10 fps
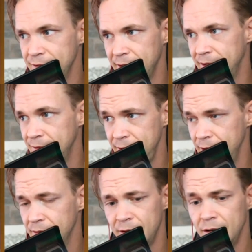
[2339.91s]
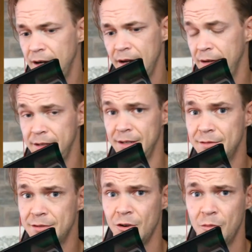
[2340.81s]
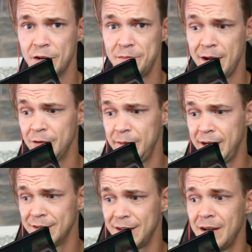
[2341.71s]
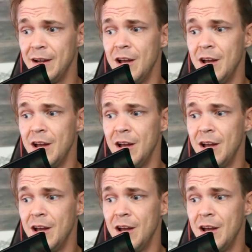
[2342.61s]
Like this year, I did much better because I